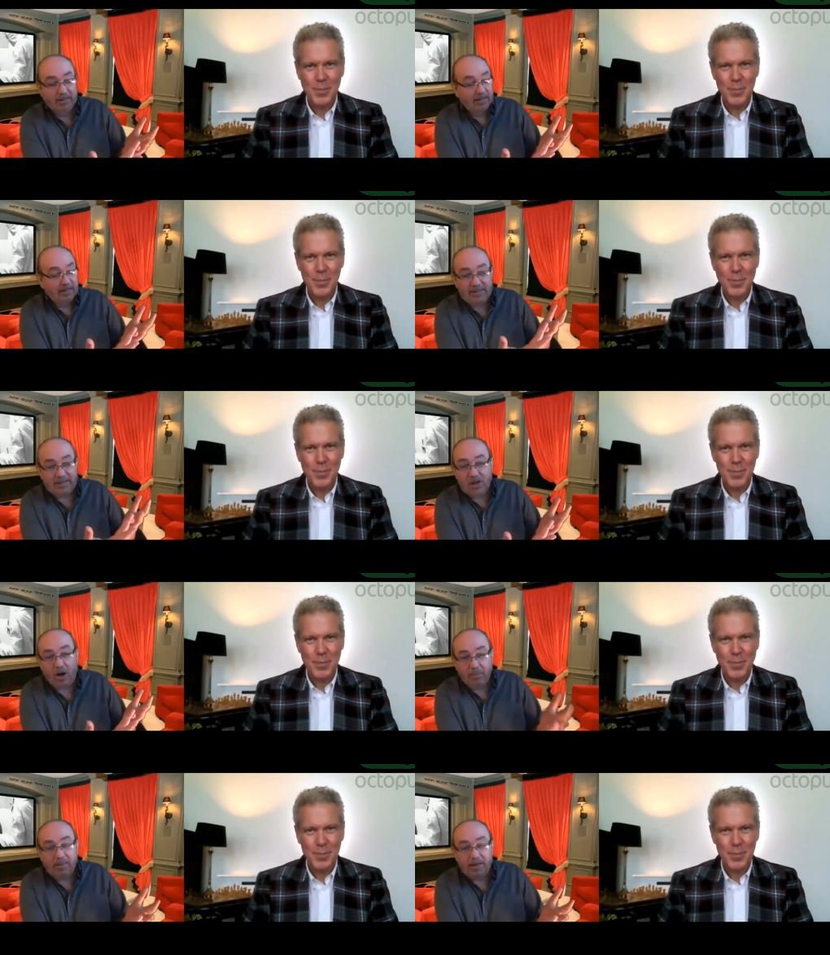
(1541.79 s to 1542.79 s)
Speaker 1: It
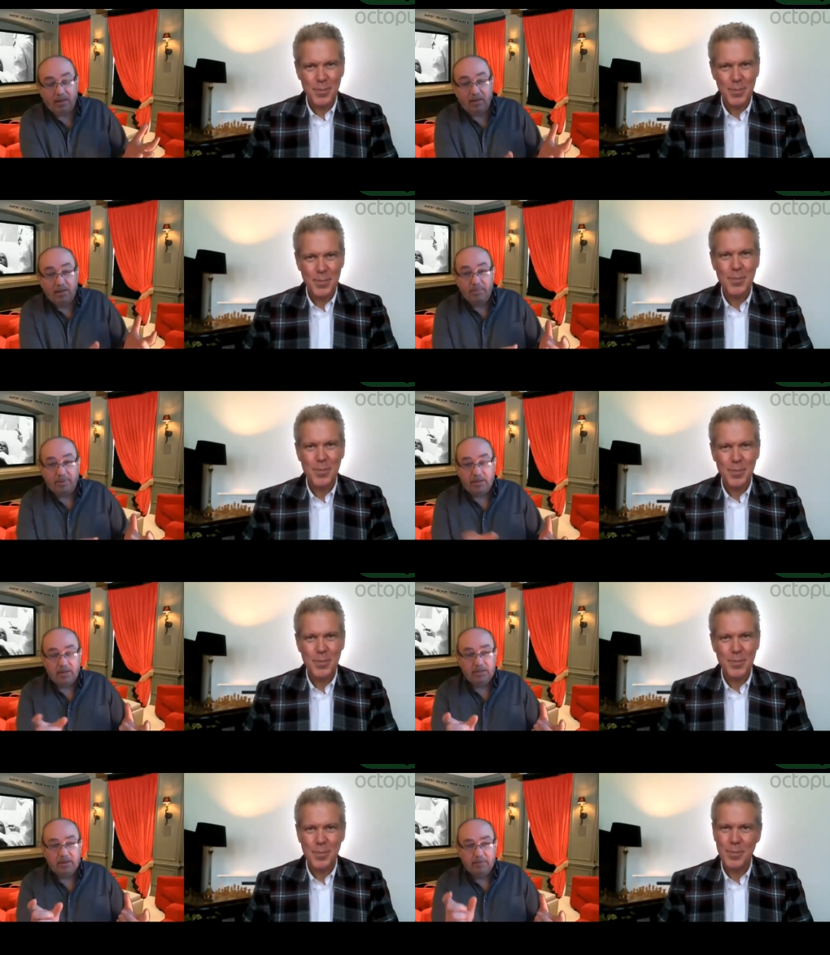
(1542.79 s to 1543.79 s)
can't be done
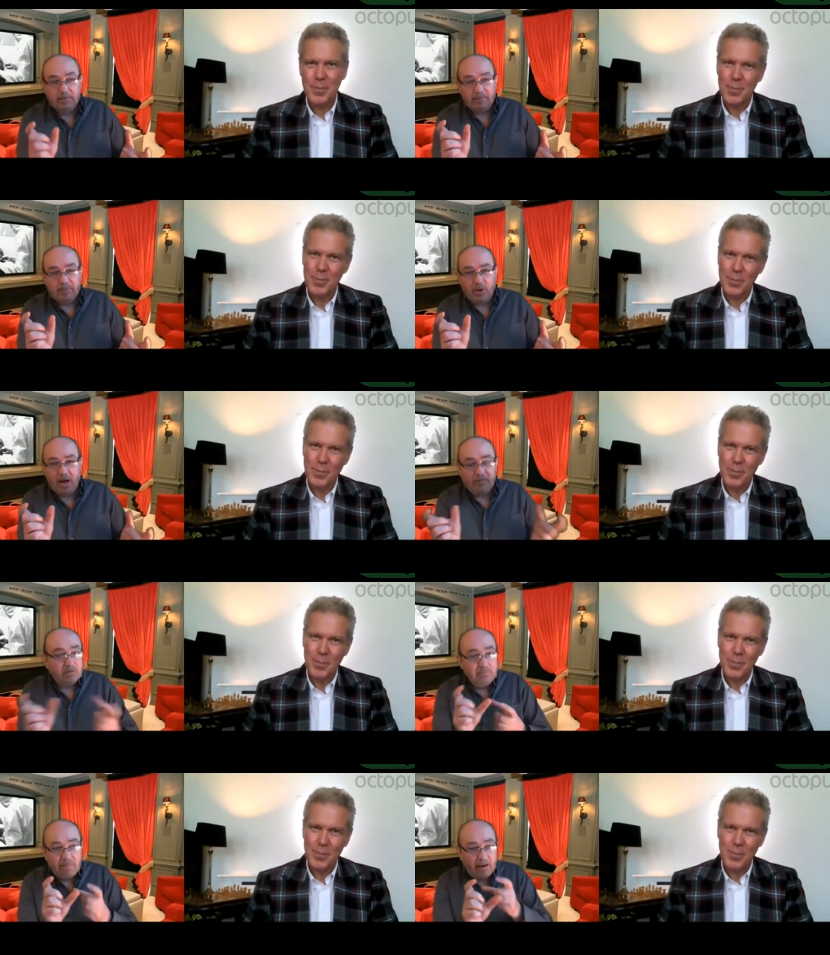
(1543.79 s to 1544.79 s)
because you have
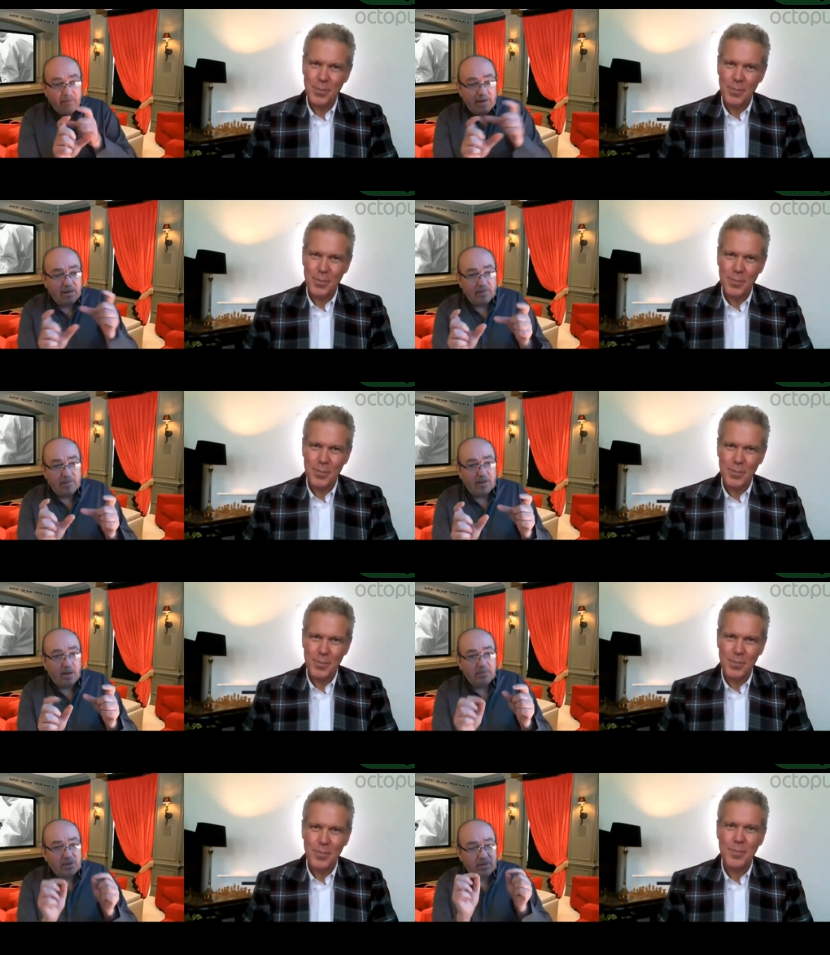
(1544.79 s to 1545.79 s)
to marry everything
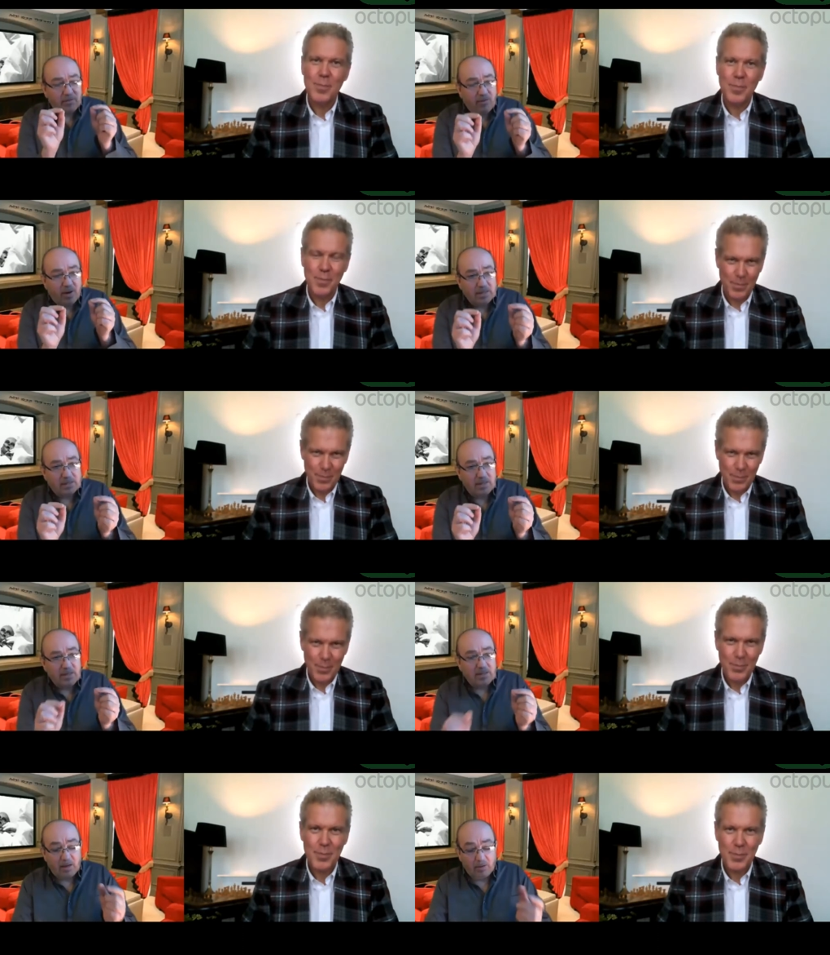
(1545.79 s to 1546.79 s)
up to the finest
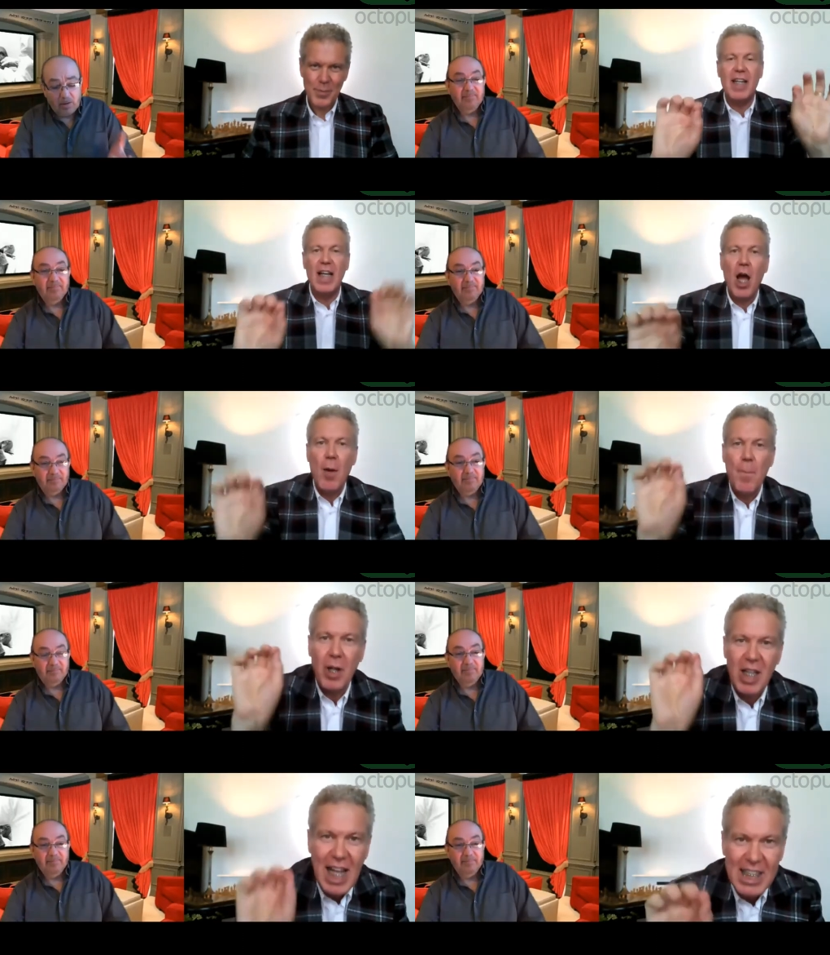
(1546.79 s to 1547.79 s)
detail.
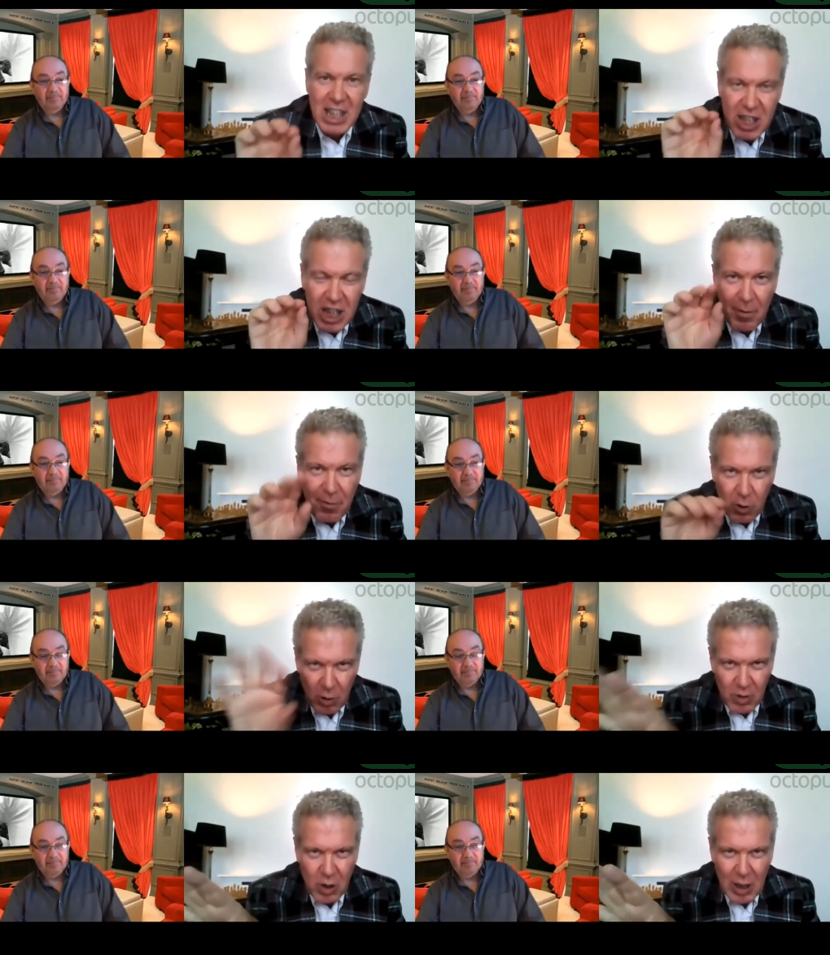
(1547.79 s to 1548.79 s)
Speaker 2: But let's just before
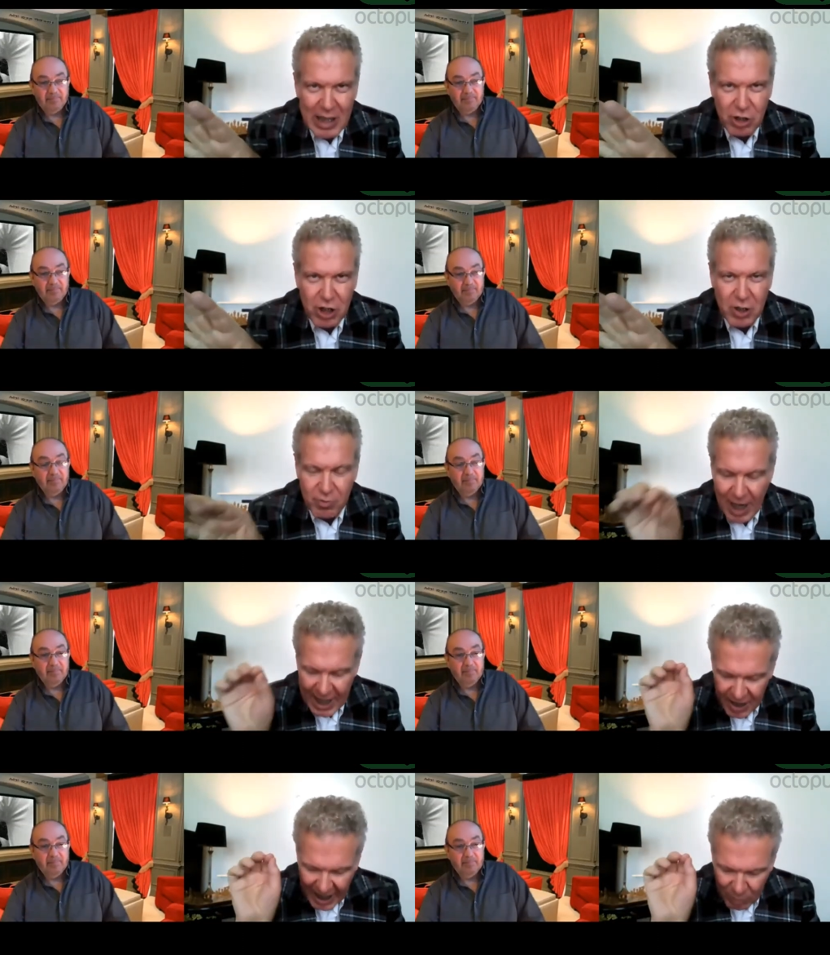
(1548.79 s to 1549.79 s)
you, you introduce
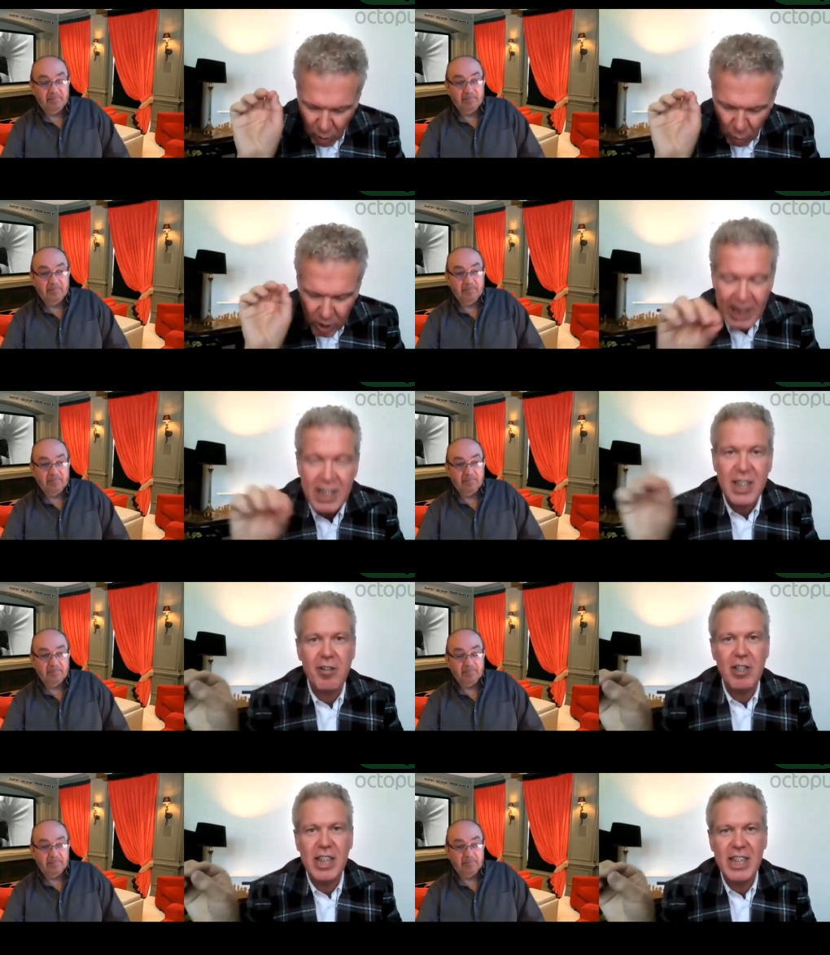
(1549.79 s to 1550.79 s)
Ray and, and, what, what he's
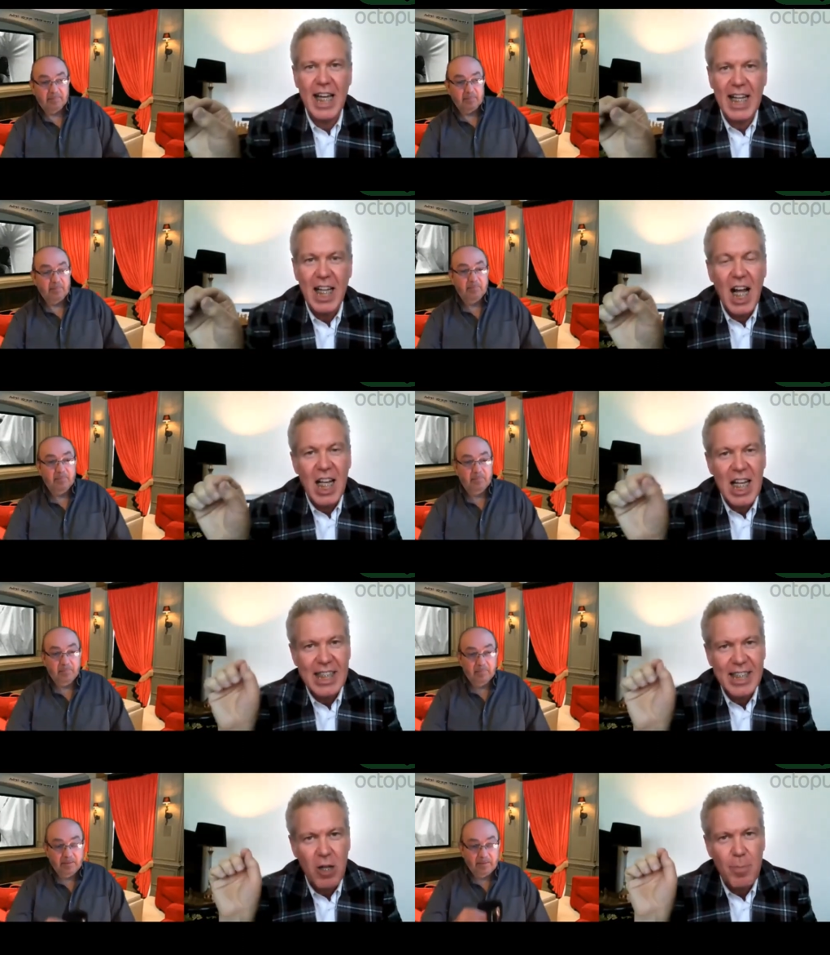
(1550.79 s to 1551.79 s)
currently saying,
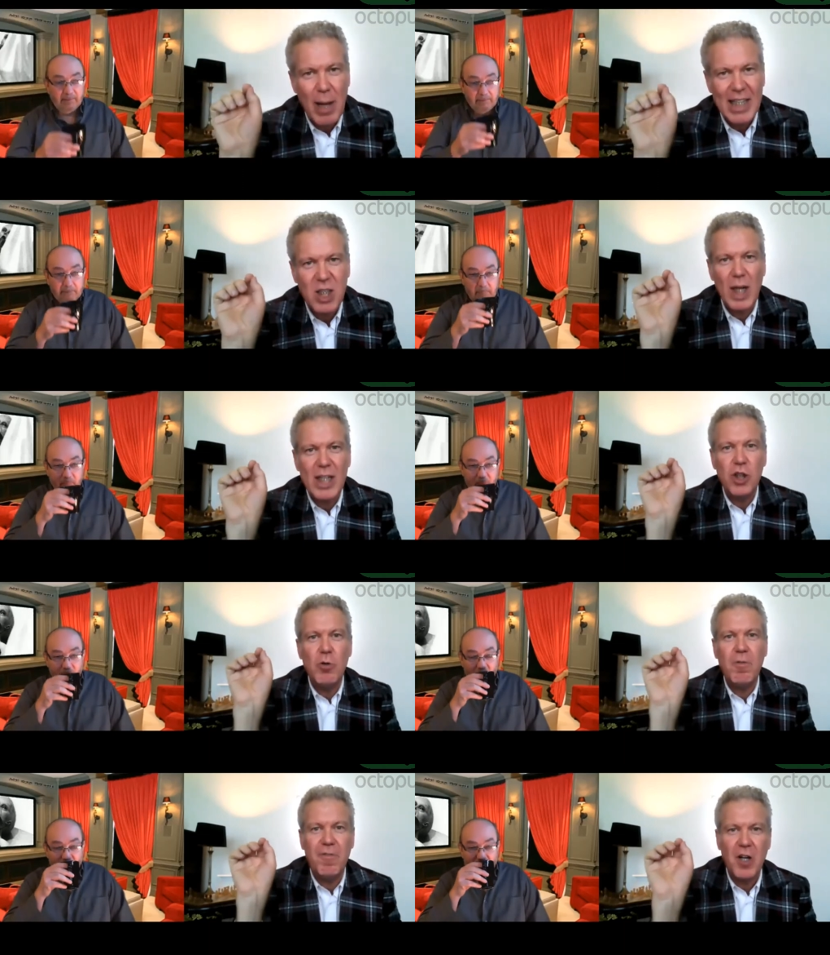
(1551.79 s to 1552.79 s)
let's go back to when
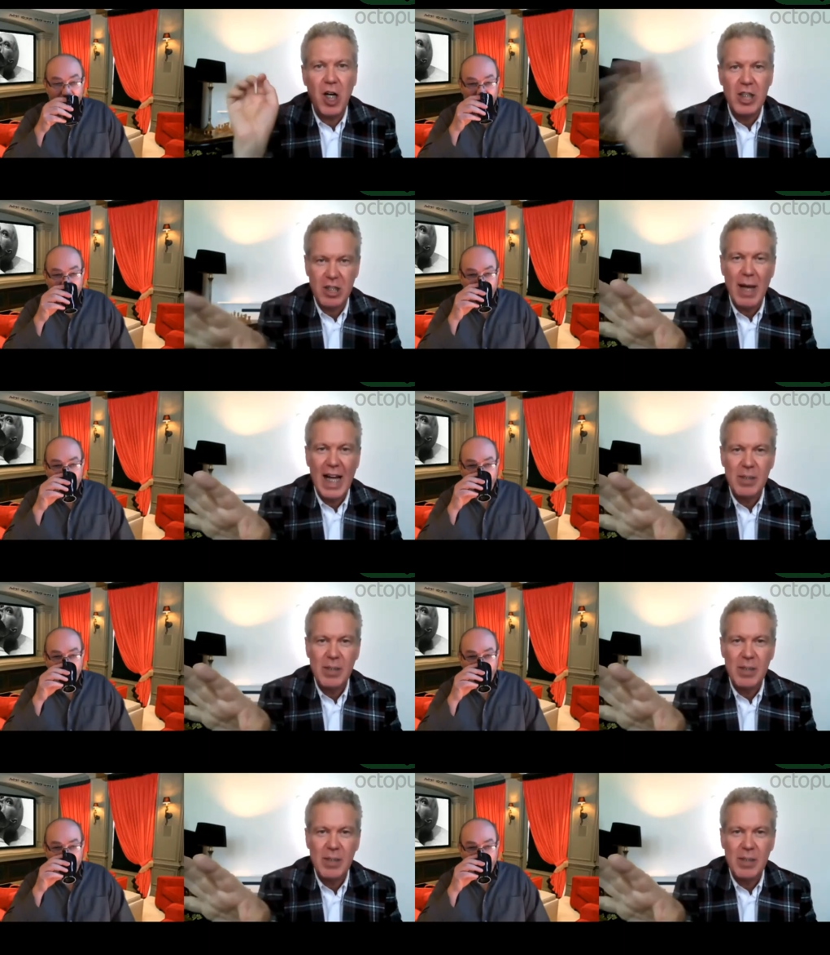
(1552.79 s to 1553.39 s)
you first met.